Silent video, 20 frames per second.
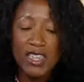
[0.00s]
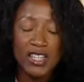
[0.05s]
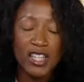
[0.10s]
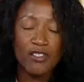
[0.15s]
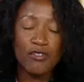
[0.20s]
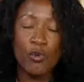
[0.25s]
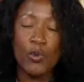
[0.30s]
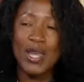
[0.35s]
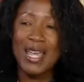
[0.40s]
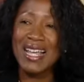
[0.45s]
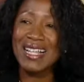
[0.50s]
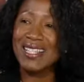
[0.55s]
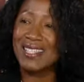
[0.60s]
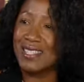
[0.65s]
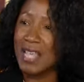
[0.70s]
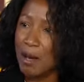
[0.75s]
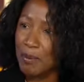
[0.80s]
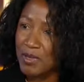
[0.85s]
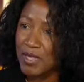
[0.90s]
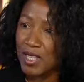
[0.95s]
if we
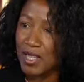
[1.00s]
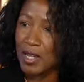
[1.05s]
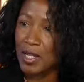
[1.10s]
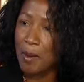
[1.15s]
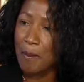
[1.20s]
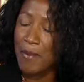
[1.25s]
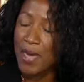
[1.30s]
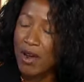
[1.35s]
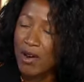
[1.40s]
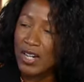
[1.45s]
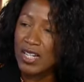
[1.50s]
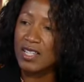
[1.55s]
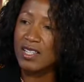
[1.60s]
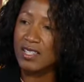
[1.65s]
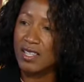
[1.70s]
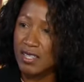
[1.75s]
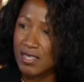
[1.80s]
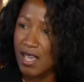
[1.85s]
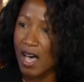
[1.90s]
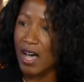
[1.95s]
accept it in American
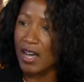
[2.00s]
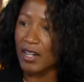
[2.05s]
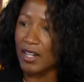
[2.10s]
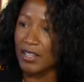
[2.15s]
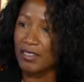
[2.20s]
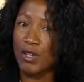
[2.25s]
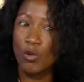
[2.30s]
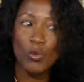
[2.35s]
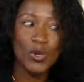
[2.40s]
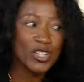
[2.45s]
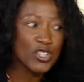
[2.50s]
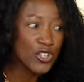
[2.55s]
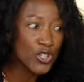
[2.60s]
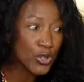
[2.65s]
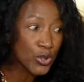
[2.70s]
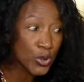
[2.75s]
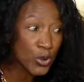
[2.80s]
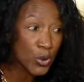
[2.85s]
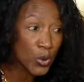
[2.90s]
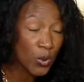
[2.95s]
society that we
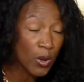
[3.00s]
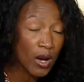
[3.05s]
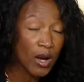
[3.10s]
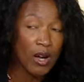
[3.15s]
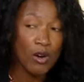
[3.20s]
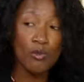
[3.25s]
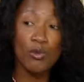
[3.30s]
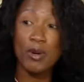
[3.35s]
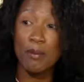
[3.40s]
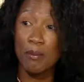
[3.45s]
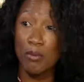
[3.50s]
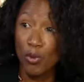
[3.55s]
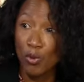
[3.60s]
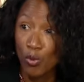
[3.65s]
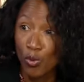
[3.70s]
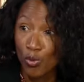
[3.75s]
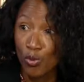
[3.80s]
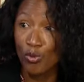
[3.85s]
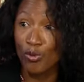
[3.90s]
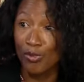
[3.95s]
do
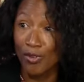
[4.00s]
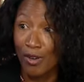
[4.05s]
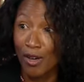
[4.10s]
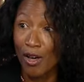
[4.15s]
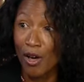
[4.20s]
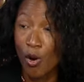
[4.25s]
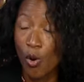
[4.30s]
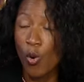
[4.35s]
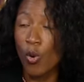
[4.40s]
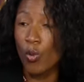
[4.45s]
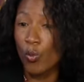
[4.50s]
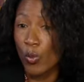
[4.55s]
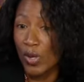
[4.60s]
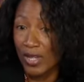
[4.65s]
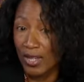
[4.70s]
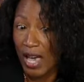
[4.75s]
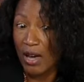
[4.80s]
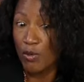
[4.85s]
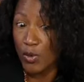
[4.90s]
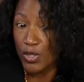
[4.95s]
remove, or
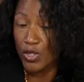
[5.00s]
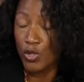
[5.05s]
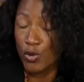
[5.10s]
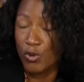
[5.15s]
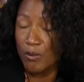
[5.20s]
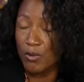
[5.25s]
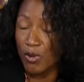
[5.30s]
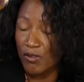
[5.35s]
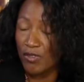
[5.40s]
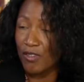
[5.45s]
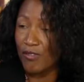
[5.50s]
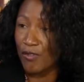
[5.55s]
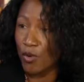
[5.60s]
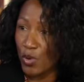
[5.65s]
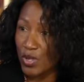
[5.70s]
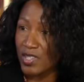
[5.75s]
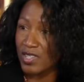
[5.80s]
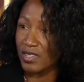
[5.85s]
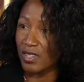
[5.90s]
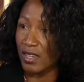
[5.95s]
we do remove the
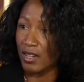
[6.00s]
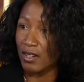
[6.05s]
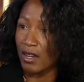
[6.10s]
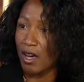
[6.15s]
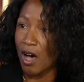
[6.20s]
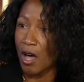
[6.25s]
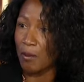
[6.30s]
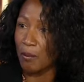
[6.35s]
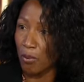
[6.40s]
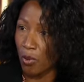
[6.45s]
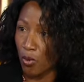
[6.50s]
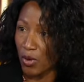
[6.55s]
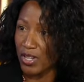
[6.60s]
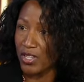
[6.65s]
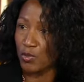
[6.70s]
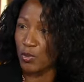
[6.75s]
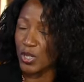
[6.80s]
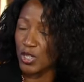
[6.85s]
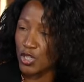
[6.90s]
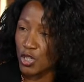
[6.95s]
foreskin on boys,
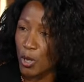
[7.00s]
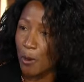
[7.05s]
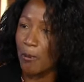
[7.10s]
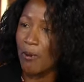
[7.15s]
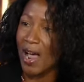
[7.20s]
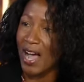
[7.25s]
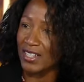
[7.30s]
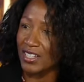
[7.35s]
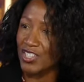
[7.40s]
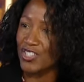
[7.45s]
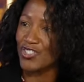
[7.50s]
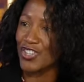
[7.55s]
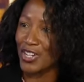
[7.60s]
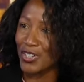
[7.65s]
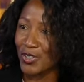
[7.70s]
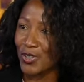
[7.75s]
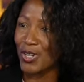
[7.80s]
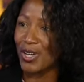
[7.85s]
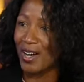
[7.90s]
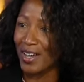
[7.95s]
we do practice genital
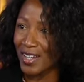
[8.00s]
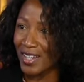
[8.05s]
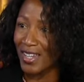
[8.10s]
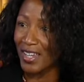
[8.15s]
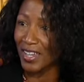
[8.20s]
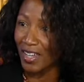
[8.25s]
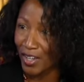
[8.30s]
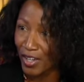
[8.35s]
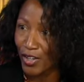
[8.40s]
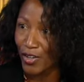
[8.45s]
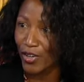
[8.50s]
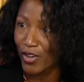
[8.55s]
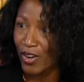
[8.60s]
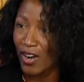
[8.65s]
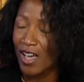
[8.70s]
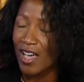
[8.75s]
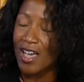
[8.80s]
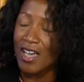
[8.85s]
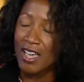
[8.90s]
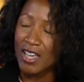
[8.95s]
cutting here
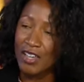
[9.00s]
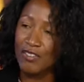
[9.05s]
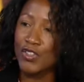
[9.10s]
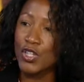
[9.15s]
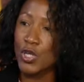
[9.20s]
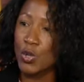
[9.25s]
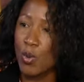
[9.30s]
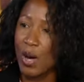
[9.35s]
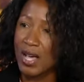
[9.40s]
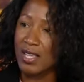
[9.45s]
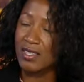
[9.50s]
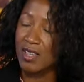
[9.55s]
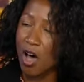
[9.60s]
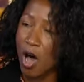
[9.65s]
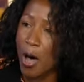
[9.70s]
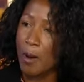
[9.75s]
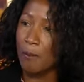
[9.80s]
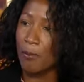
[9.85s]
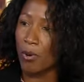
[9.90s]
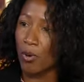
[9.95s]
in the U.S.
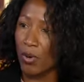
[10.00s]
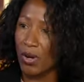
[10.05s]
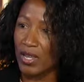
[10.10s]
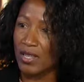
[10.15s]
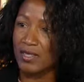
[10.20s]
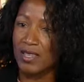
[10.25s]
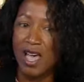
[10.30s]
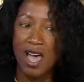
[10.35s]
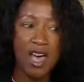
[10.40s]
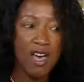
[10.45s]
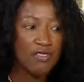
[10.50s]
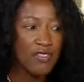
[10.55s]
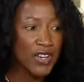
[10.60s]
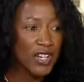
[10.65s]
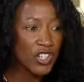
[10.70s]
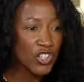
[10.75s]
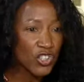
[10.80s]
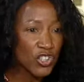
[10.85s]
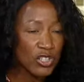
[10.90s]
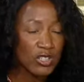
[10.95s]
on boys, then it
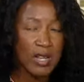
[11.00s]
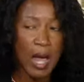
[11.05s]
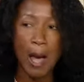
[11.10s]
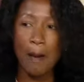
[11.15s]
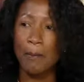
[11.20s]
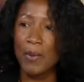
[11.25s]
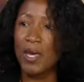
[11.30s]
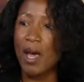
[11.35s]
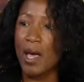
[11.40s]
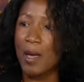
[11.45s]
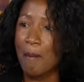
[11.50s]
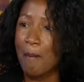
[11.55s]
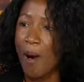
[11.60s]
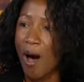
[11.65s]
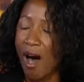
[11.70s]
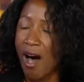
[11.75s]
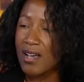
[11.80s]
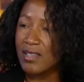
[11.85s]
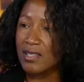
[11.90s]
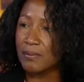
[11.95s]
should not be
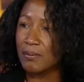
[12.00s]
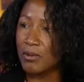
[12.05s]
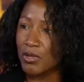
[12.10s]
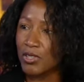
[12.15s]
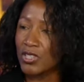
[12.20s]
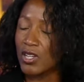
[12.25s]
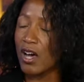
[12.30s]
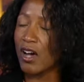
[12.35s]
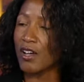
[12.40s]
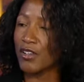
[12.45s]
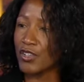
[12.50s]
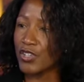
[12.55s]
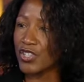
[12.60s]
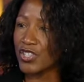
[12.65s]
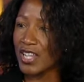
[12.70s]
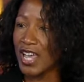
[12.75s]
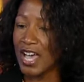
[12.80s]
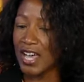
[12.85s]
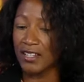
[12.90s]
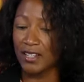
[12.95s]
impossible to
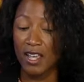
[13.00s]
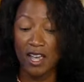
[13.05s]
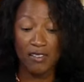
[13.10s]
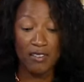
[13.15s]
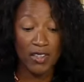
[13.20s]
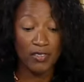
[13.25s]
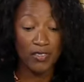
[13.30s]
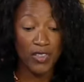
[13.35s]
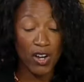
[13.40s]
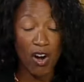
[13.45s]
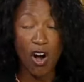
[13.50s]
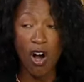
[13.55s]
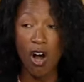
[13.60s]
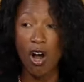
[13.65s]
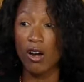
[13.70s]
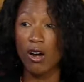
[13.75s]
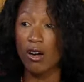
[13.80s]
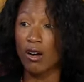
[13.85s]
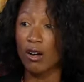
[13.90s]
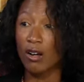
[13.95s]
understand that there
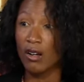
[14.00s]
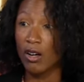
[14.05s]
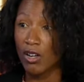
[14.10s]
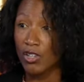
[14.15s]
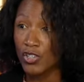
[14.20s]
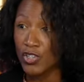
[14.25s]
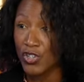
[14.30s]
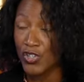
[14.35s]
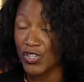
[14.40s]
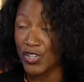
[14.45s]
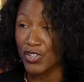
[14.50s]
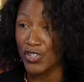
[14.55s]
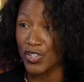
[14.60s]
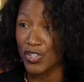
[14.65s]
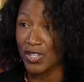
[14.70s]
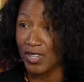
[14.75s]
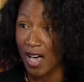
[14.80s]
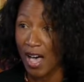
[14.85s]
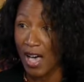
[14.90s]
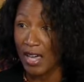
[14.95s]
are cultures, there are
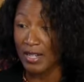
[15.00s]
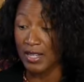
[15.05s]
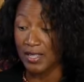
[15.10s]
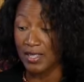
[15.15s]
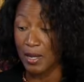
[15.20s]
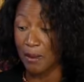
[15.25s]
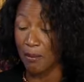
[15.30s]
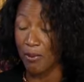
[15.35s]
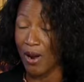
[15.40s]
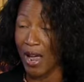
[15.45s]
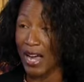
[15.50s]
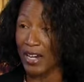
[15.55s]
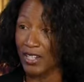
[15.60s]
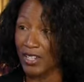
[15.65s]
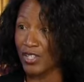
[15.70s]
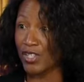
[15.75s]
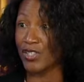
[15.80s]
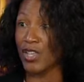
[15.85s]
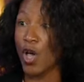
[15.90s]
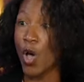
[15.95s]
societies that
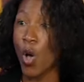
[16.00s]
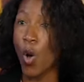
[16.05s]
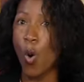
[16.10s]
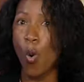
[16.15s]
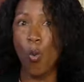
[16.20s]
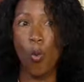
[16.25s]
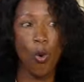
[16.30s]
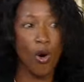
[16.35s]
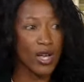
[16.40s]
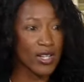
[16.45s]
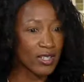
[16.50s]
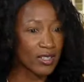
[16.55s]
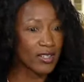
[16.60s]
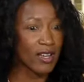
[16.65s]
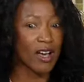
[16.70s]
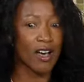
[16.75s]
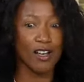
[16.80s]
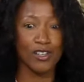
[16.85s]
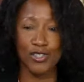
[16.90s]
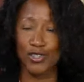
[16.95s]
practice what
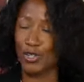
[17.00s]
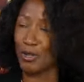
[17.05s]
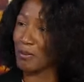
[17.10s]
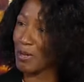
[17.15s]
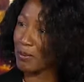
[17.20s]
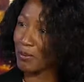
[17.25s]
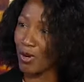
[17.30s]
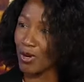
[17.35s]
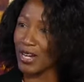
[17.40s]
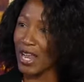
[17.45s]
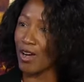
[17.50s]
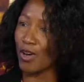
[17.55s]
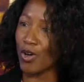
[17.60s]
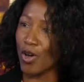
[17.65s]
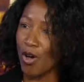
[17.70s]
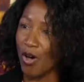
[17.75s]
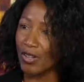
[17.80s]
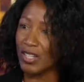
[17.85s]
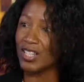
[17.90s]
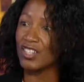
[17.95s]
certain people are now
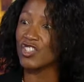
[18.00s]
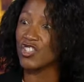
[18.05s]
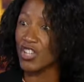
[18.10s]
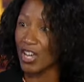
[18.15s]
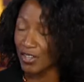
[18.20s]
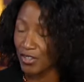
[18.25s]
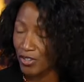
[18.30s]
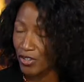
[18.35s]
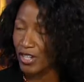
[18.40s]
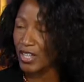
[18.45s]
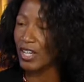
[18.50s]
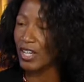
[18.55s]
calling gender inclusive